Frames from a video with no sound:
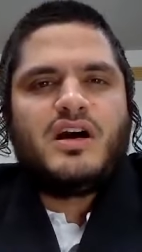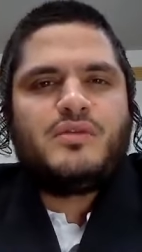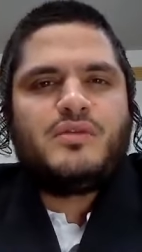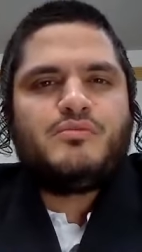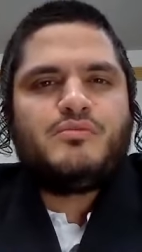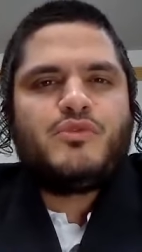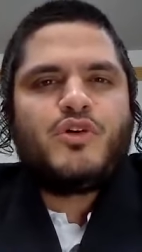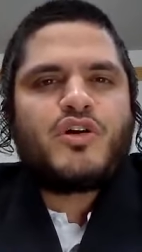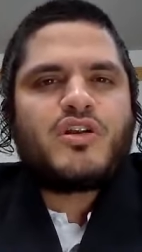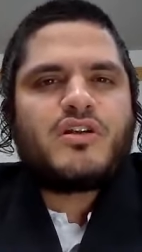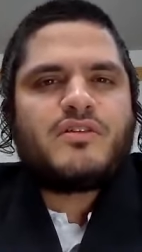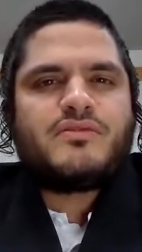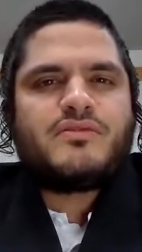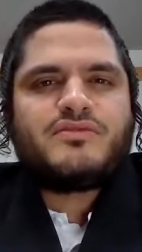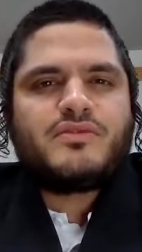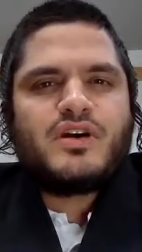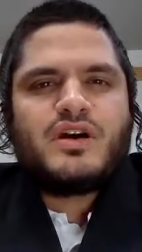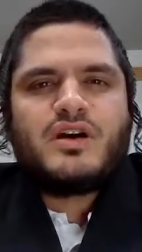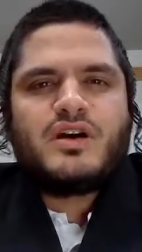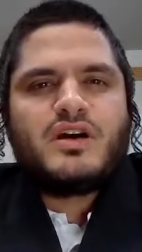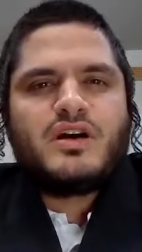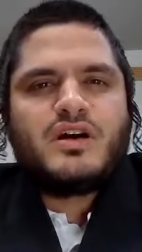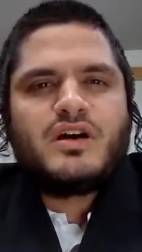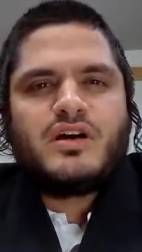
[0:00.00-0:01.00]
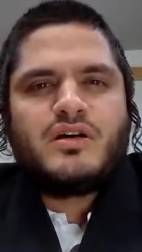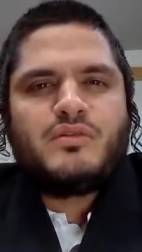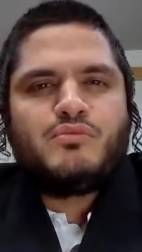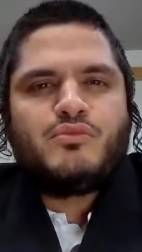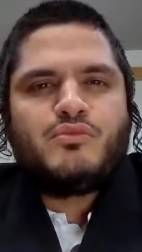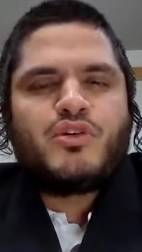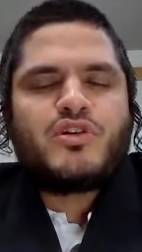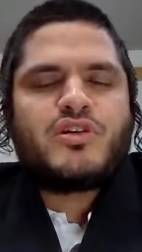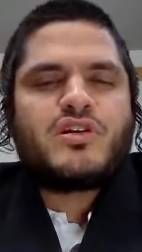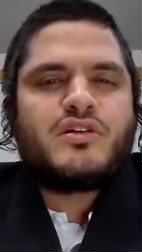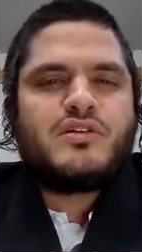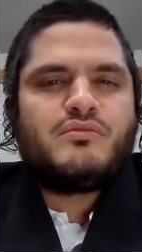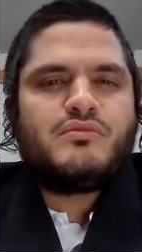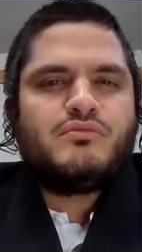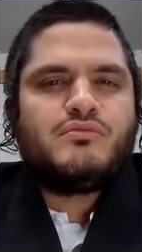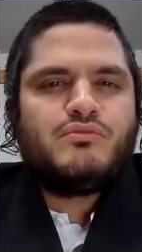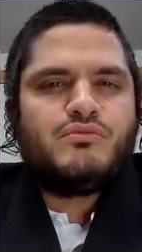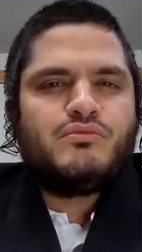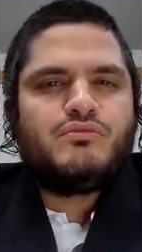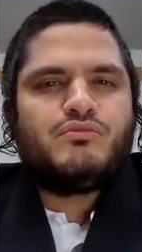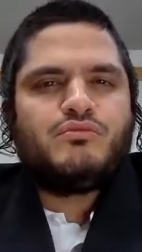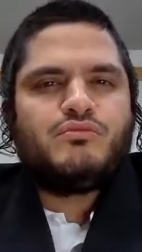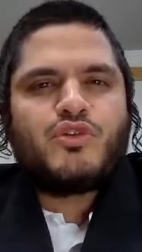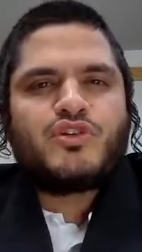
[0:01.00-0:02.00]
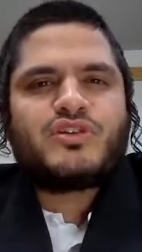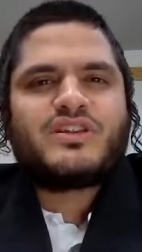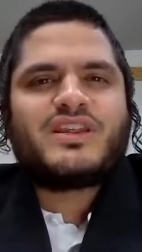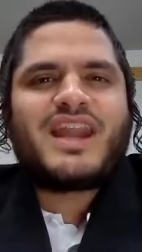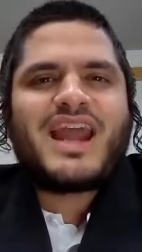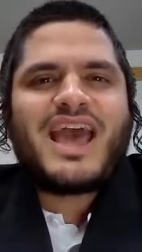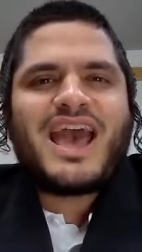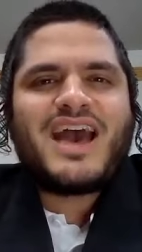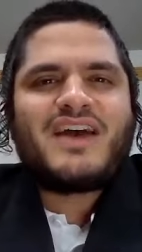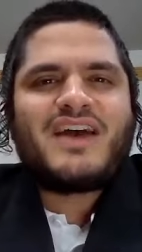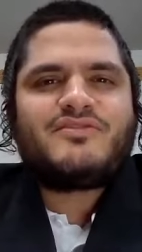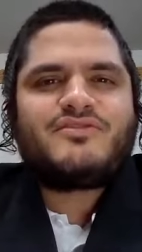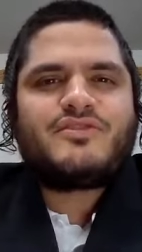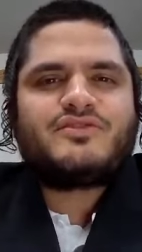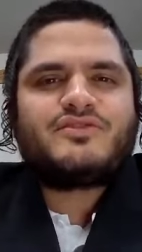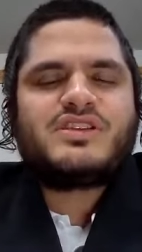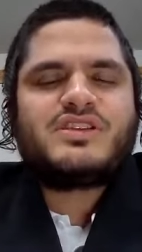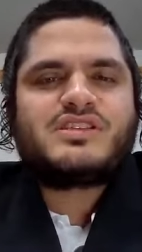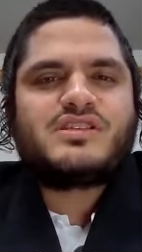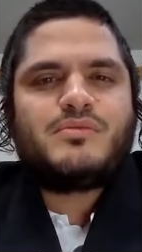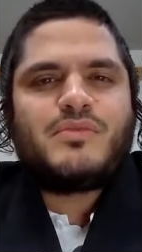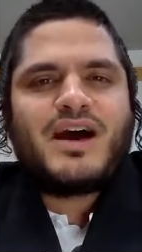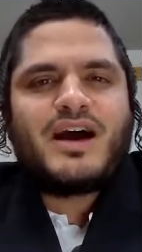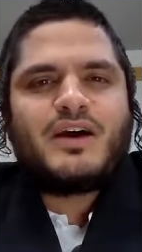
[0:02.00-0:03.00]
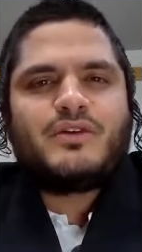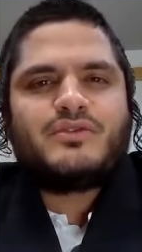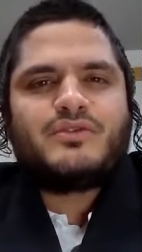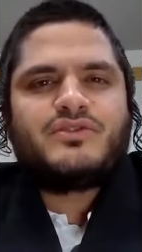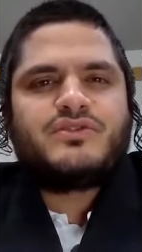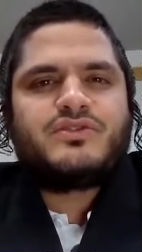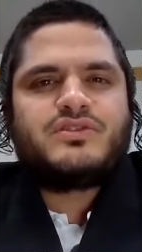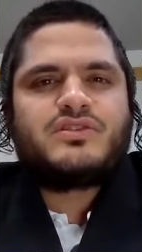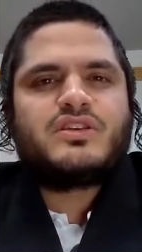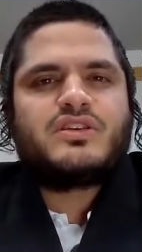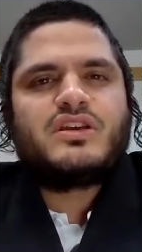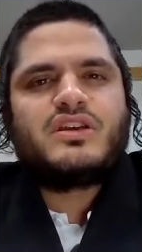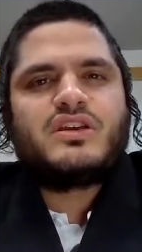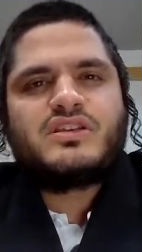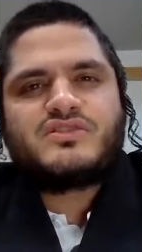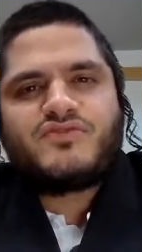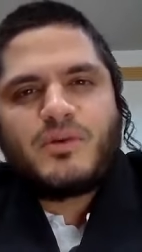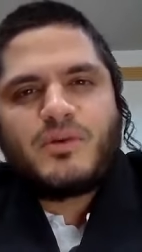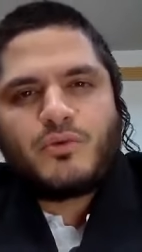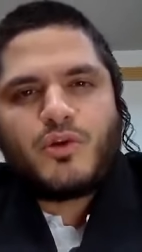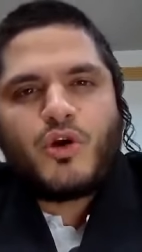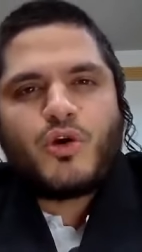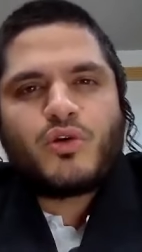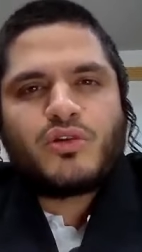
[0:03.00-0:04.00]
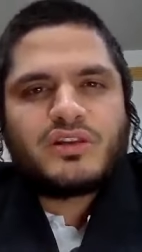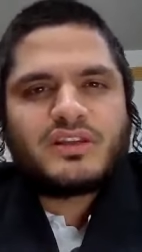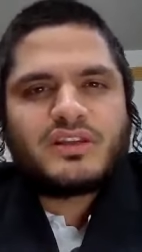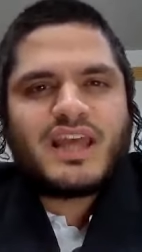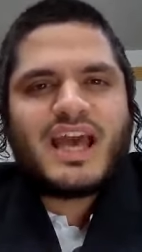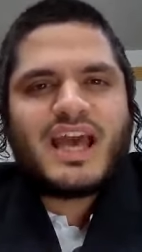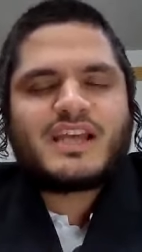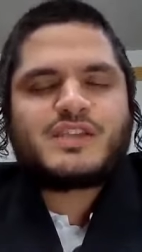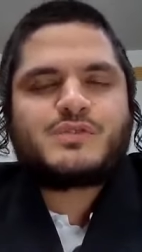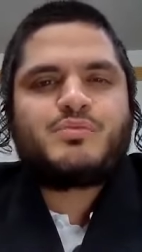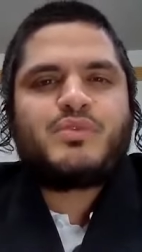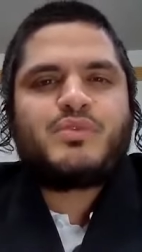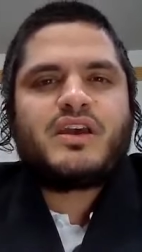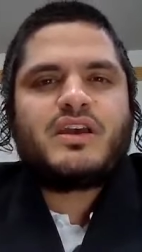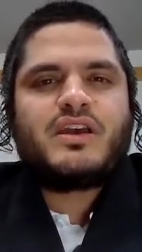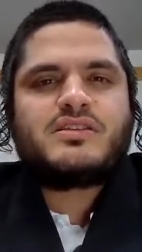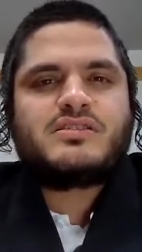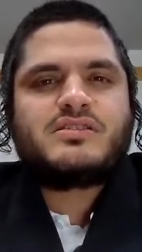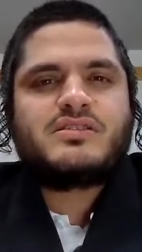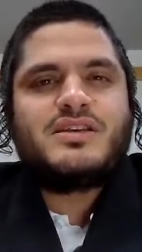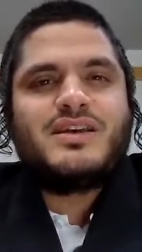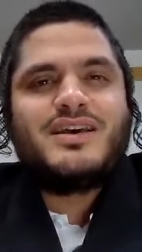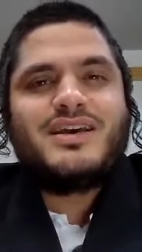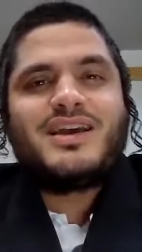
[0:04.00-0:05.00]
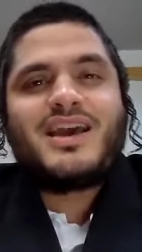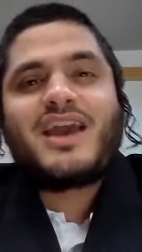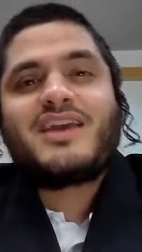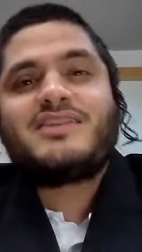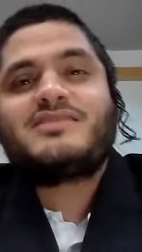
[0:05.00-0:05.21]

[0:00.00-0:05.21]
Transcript: Uh, more of uh, uh, more more than half of this amount is from local taxpayers.